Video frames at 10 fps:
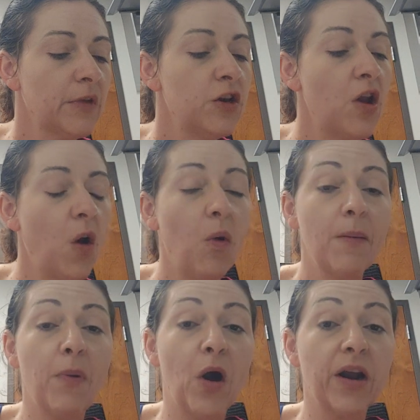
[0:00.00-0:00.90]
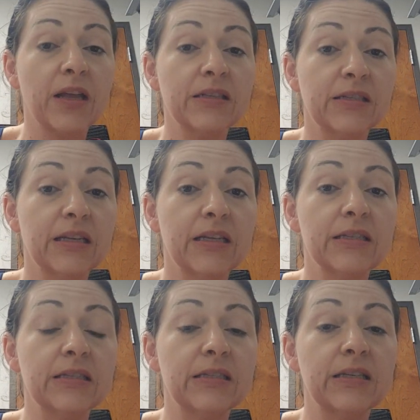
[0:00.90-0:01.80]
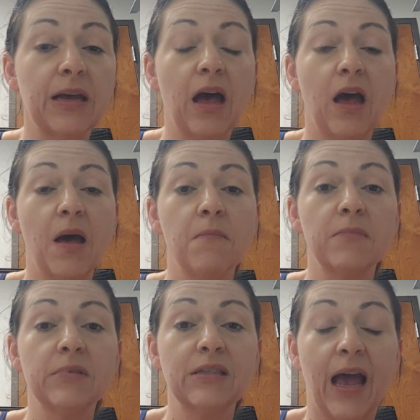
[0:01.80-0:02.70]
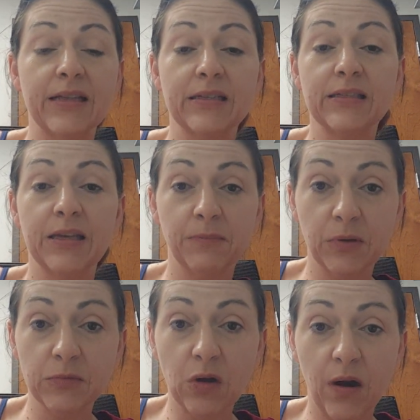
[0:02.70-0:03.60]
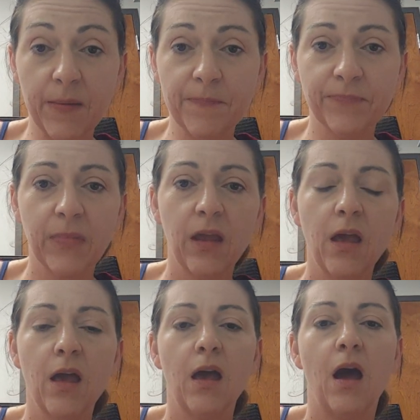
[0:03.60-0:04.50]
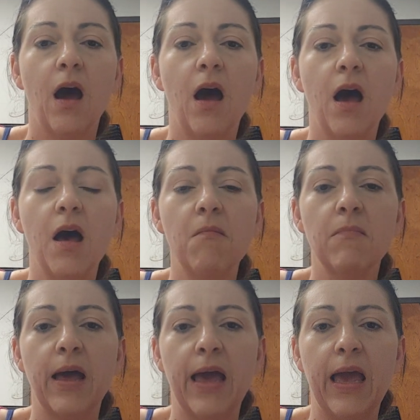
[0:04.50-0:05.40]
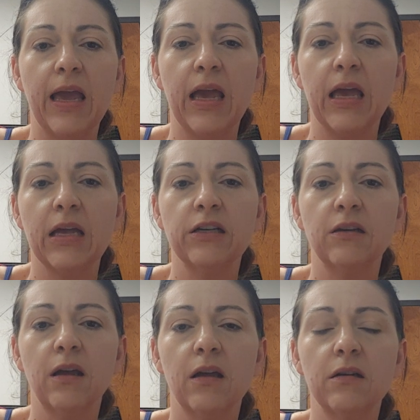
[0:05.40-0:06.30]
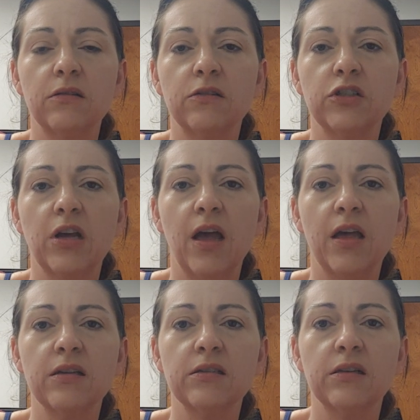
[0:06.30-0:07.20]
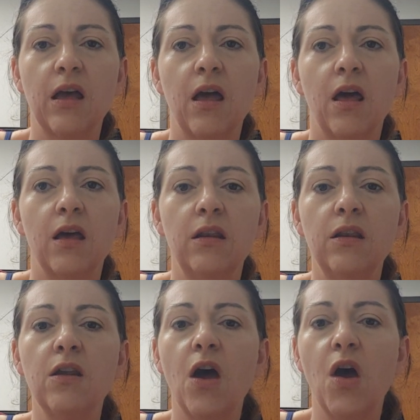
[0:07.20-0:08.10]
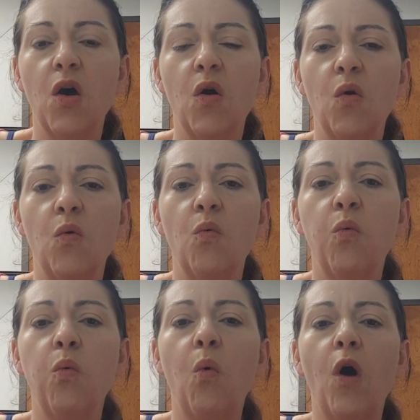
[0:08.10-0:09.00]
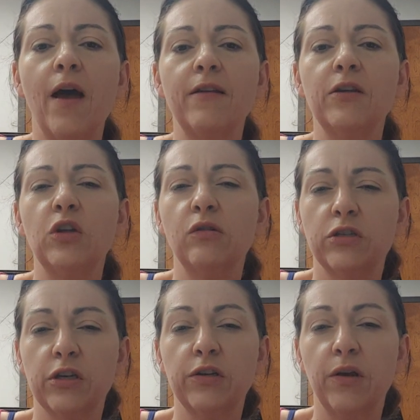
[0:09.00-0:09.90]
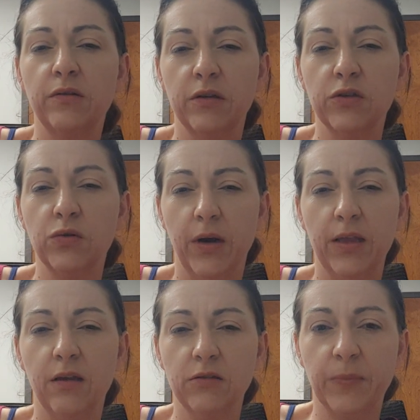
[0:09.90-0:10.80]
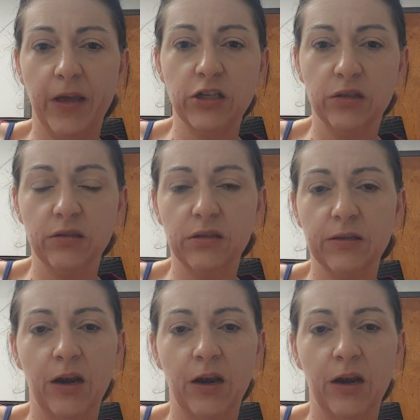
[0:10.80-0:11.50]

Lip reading: Know what Parkinson's signs and symptoms are. And just know what you should do to treat those patients.